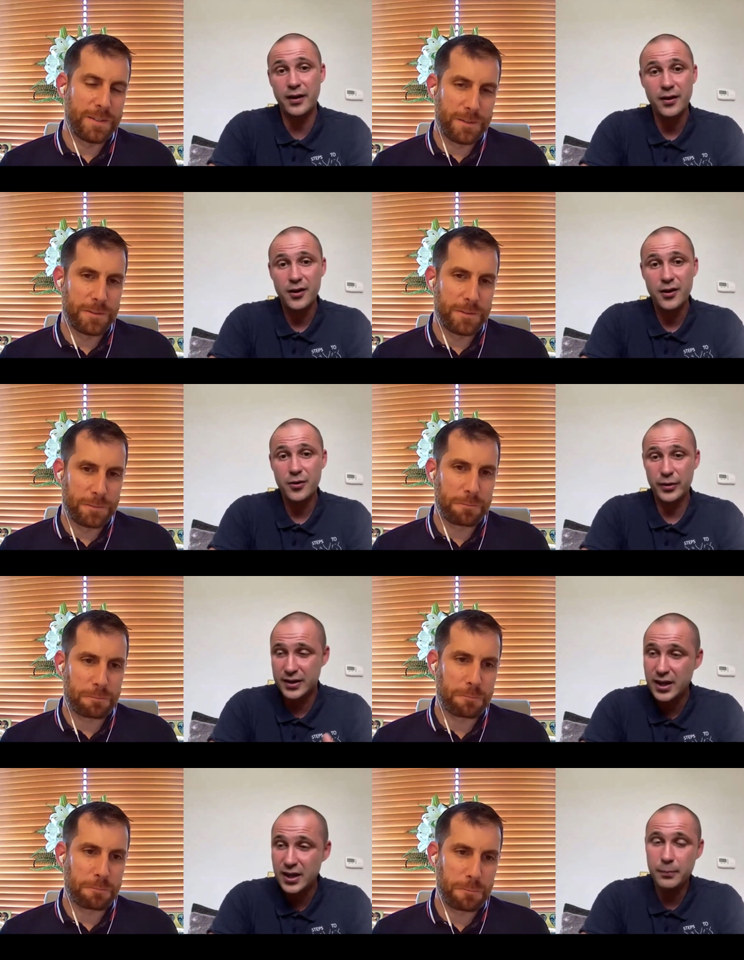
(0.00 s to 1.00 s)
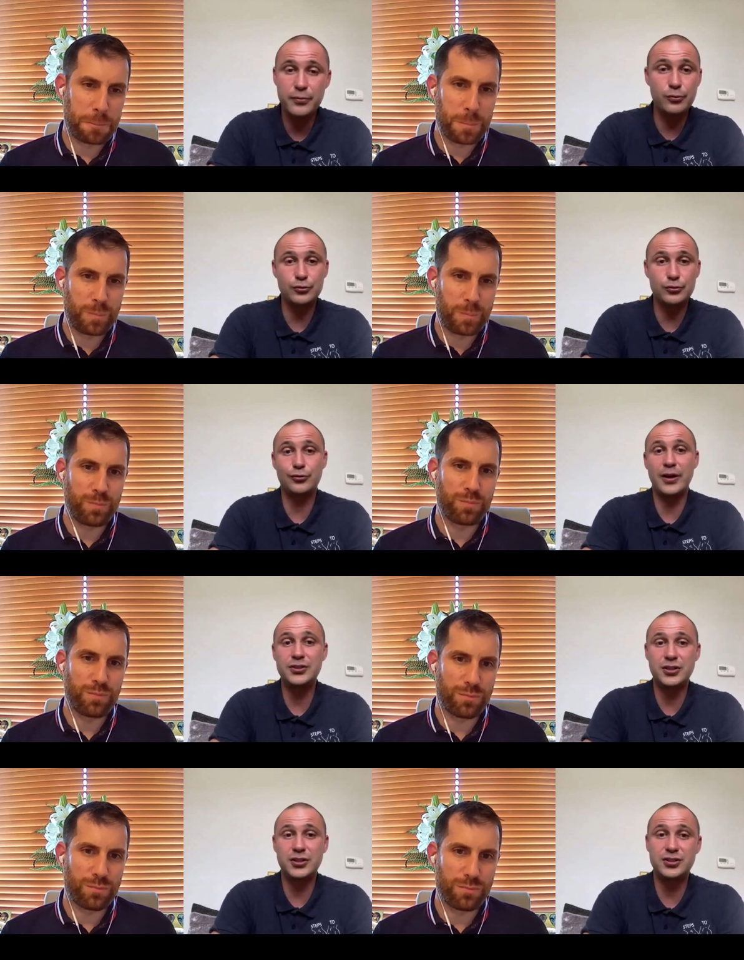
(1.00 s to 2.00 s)
Speaker 1: that we keep those
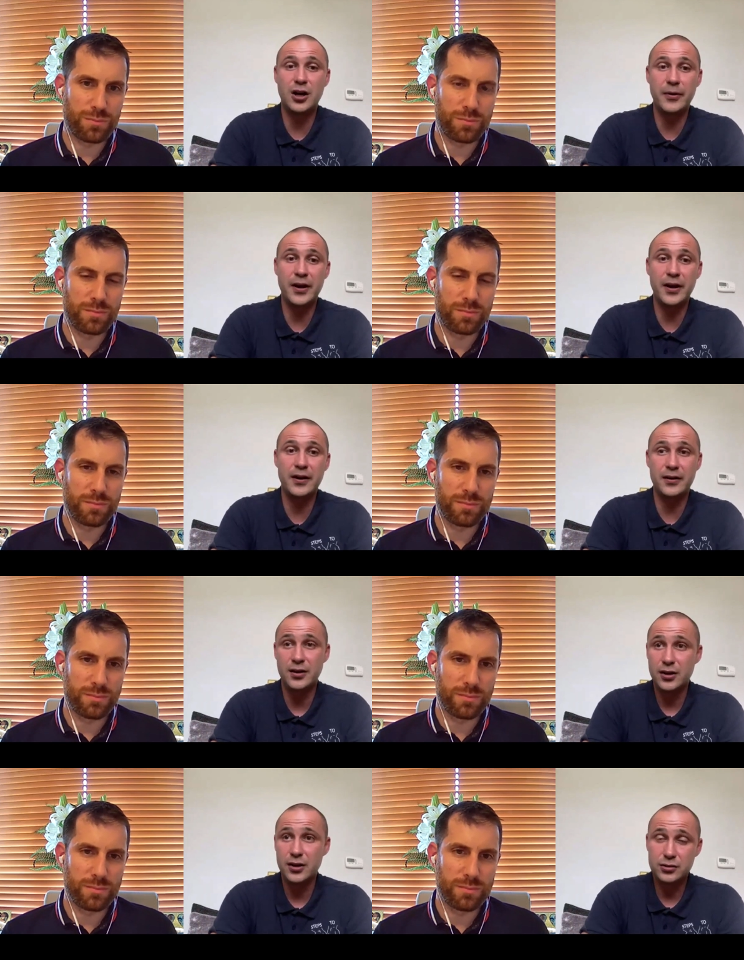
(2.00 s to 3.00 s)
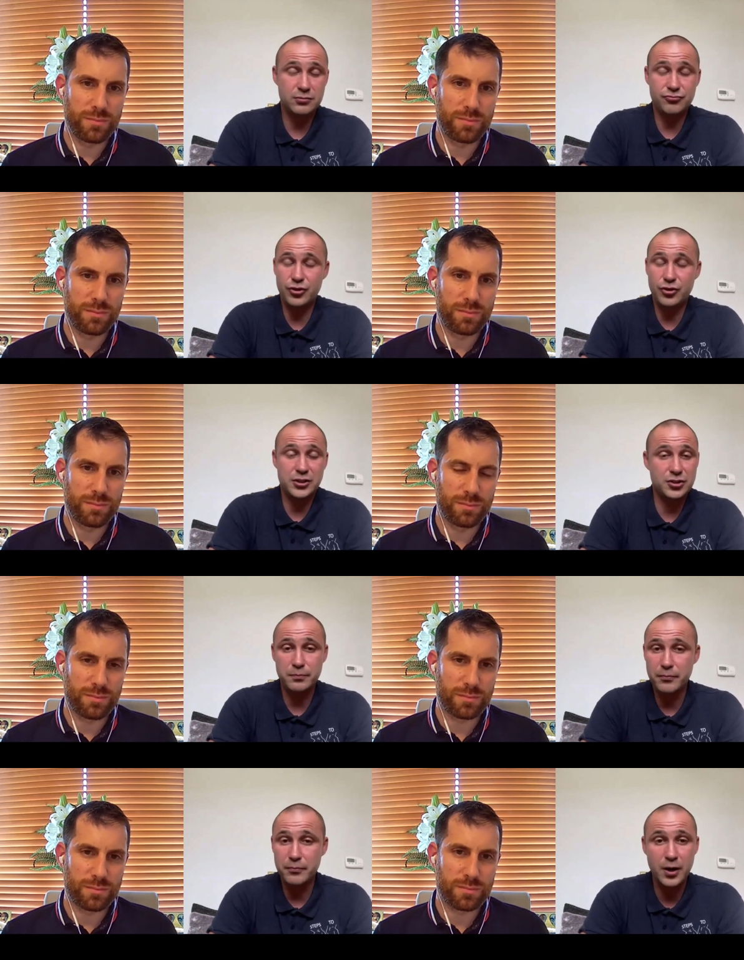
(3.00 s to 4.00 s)
donations coming in and reach
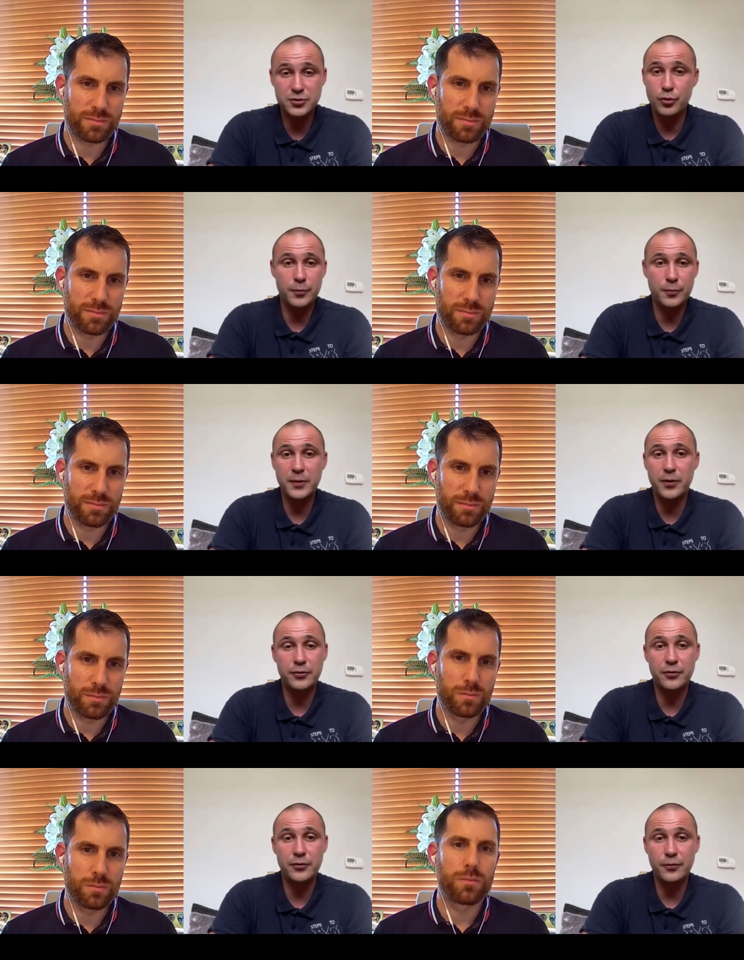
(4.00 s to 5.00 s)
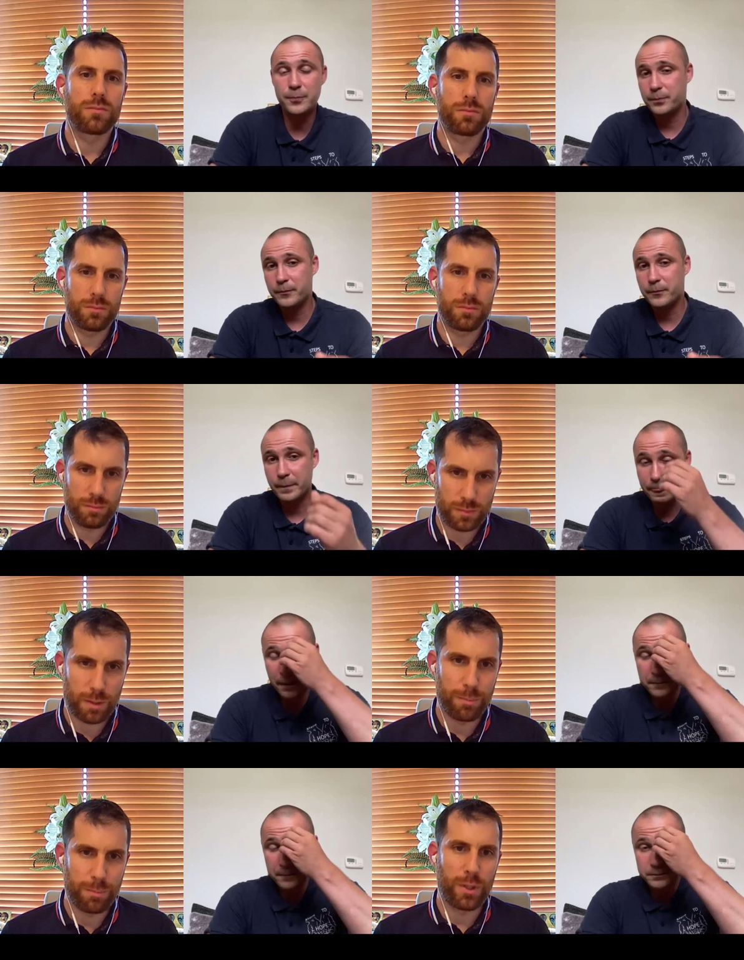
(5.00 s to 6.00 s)
as much more people, you know.
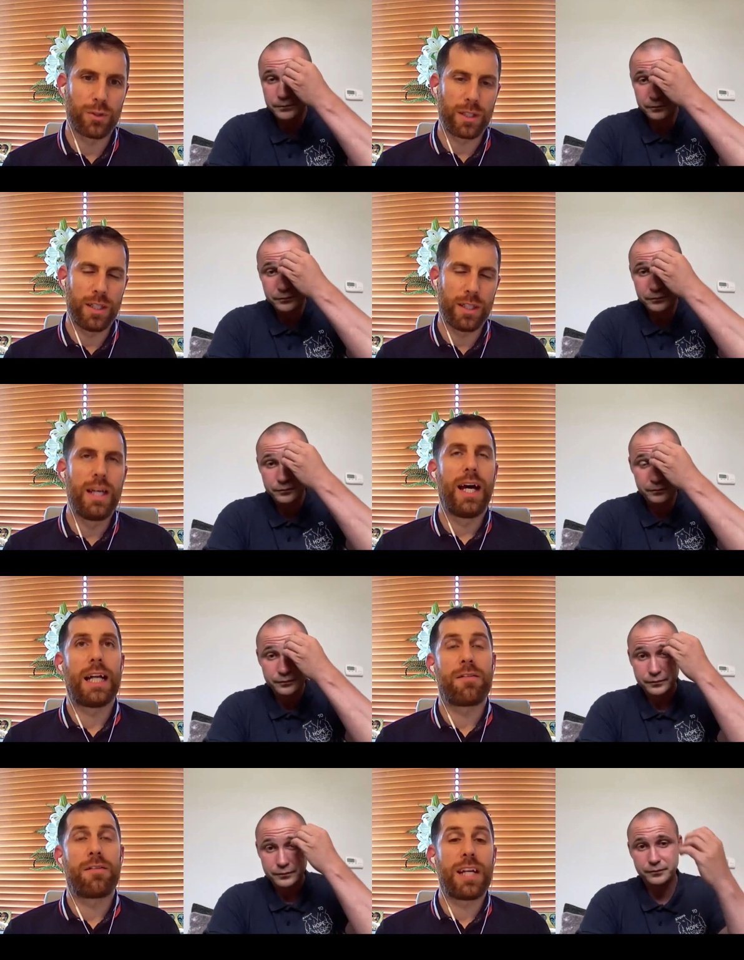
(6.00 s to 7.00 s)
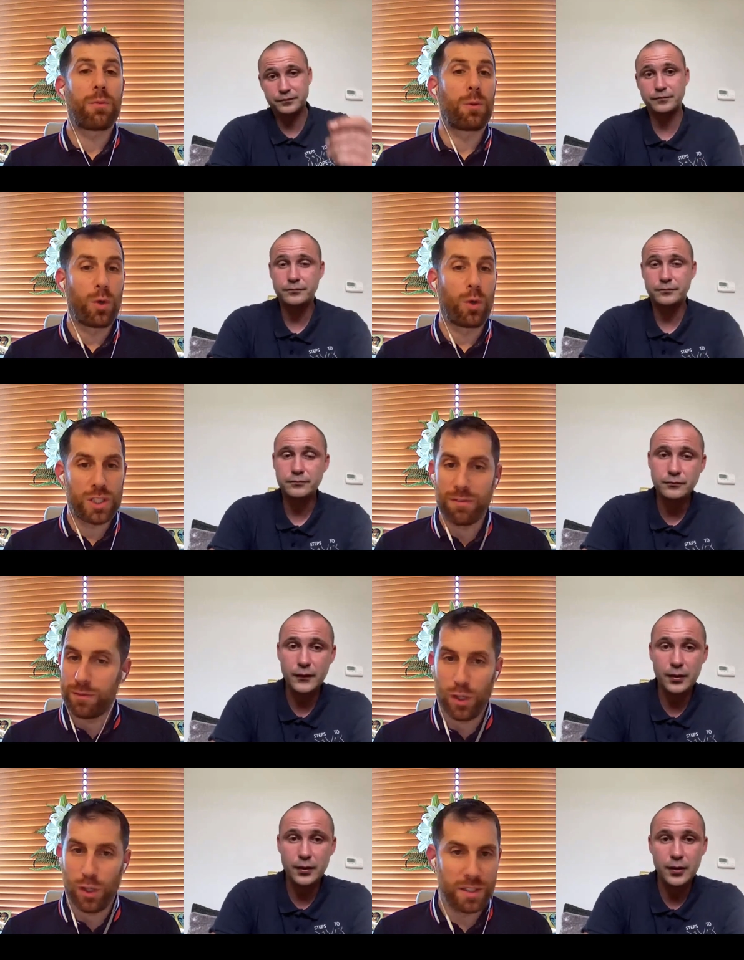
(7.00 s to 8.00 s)
Speaker 2: Brilliant. And if anyone wants to
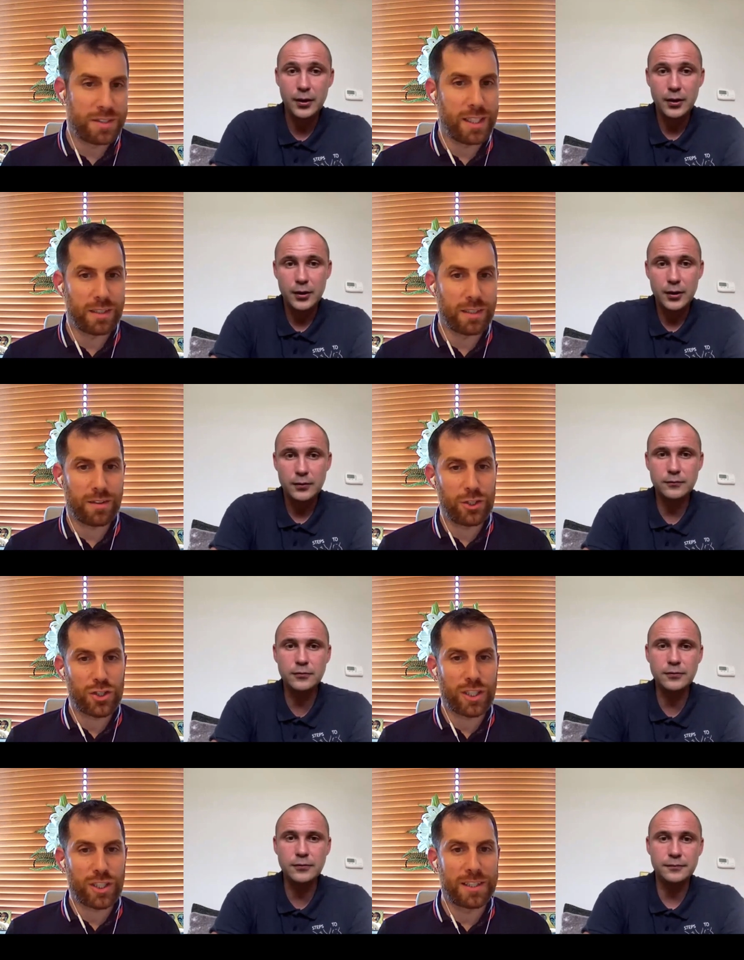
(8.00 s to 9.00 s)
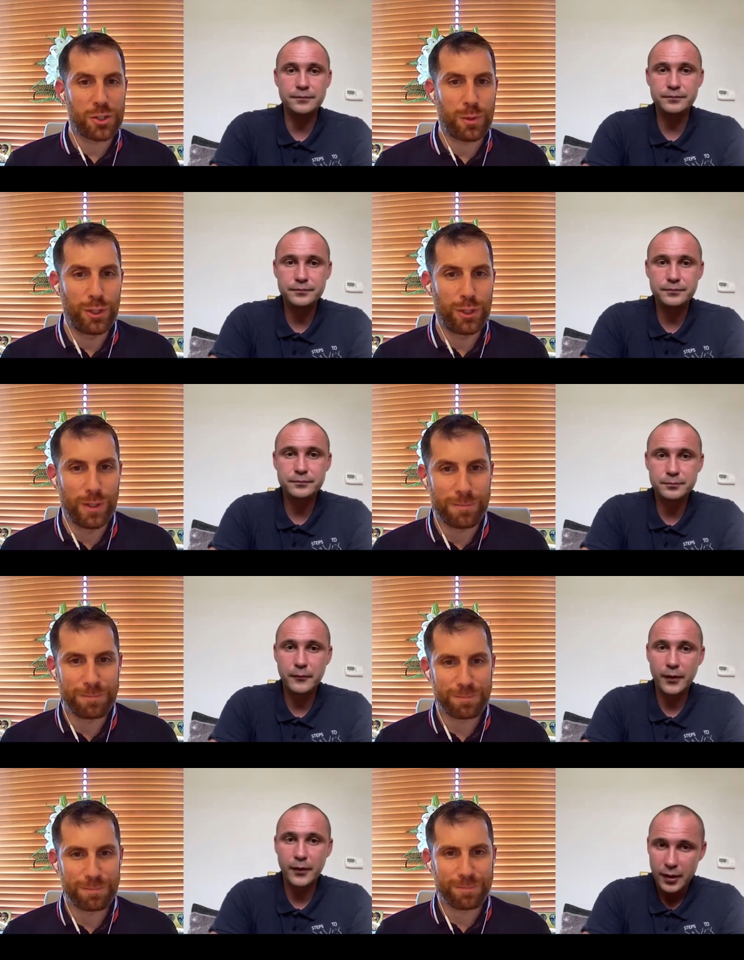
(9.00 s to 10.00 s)
volunteer, they just get in touch with you. Eh?
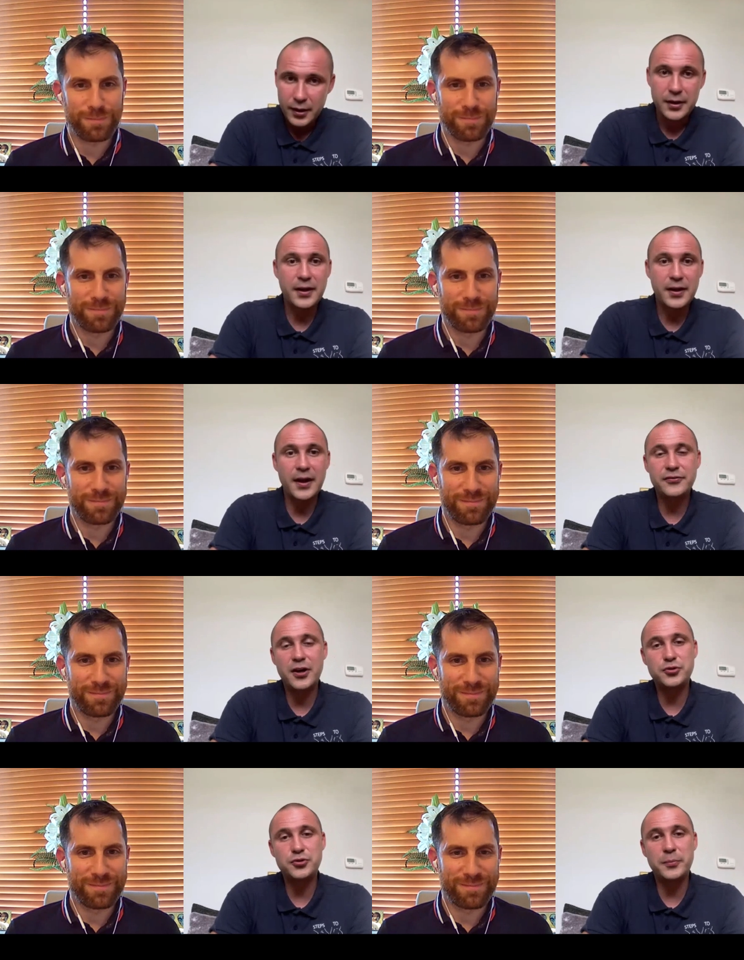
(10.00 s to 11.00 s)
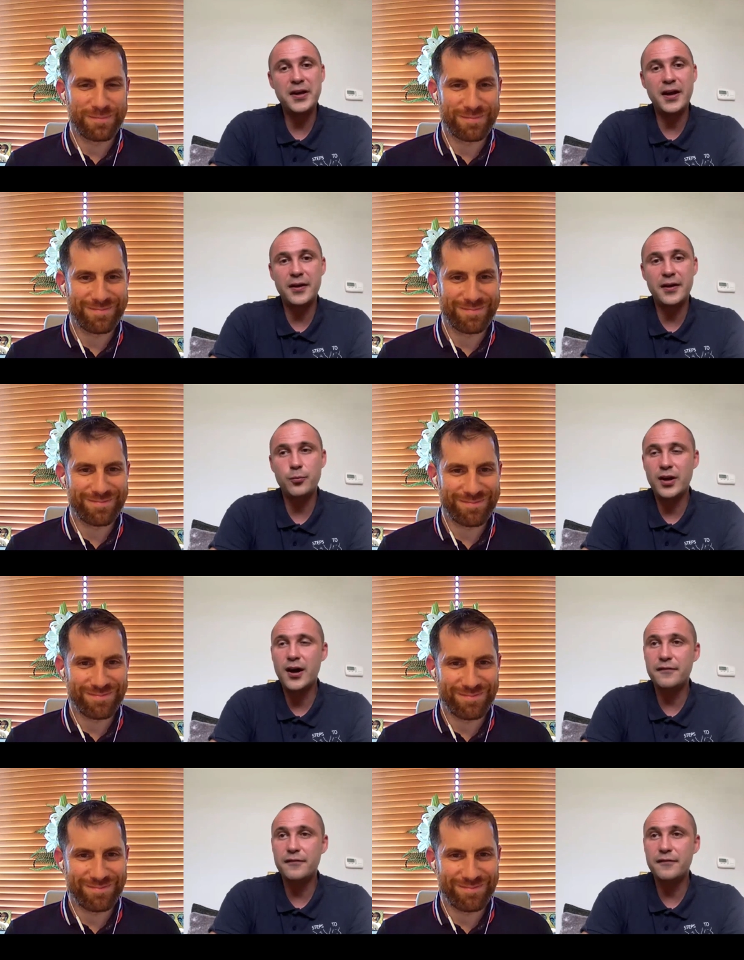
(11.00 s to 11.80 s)
Speaker 1: Get in touch with me, and we